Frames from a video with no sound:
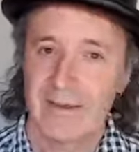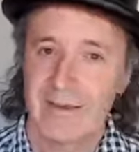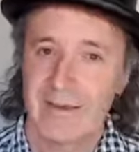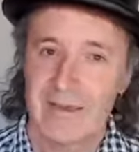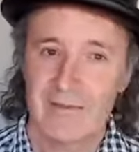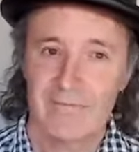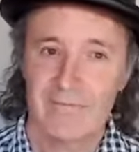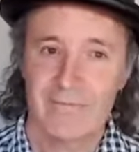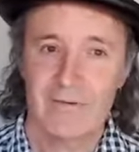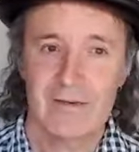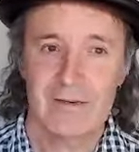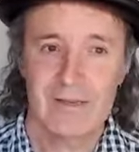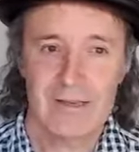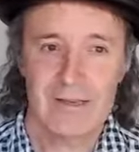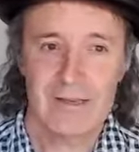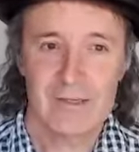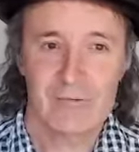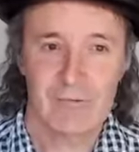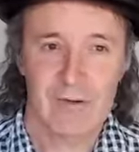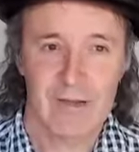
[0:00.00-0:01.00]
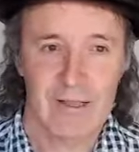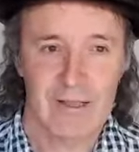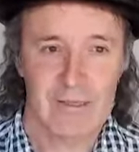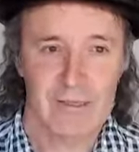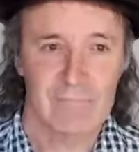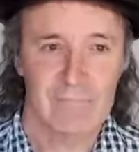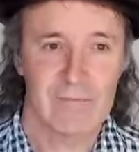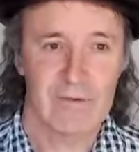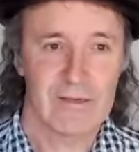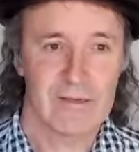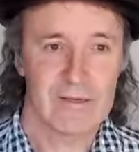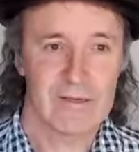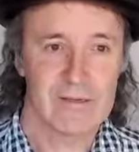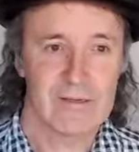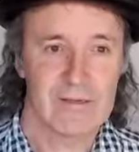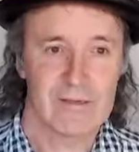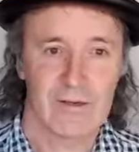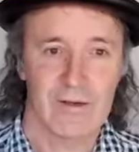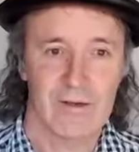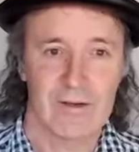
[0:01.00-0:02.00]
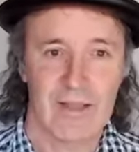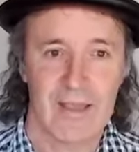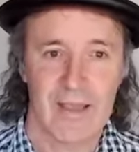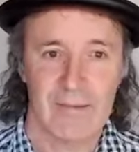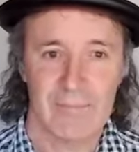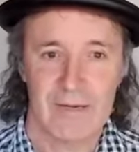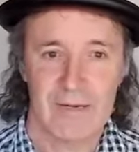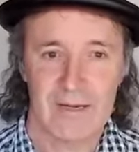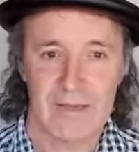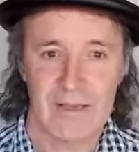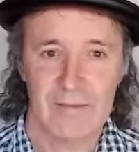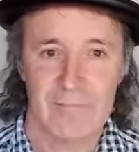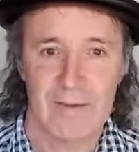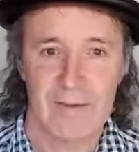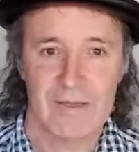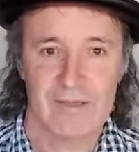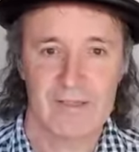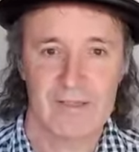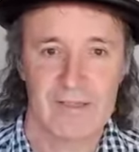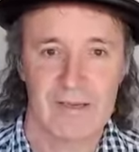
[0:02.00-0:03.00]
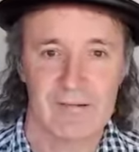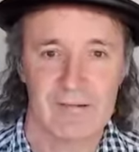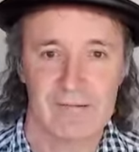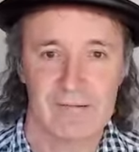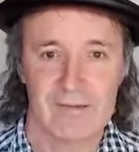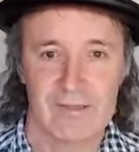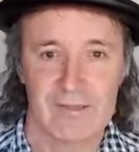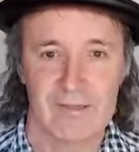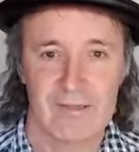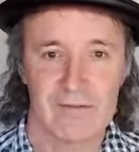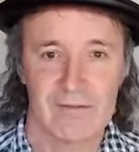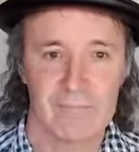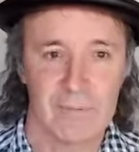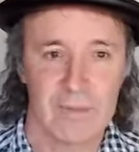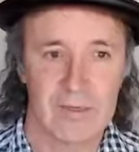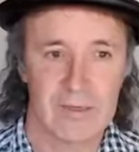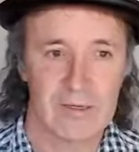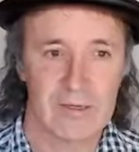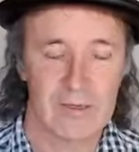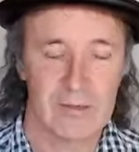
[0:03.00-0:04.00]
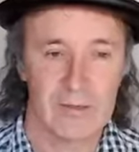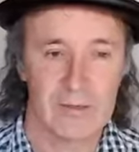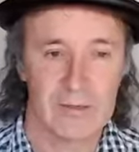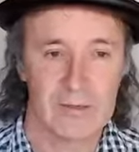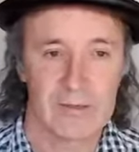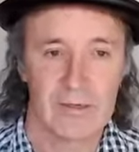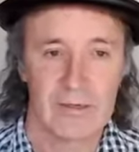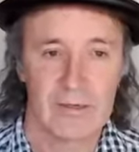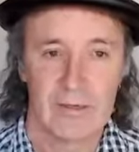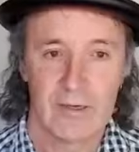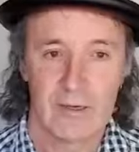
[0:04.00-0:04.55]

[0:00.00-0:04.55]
Even Israel's figures on how many Hamas terrorists have been killed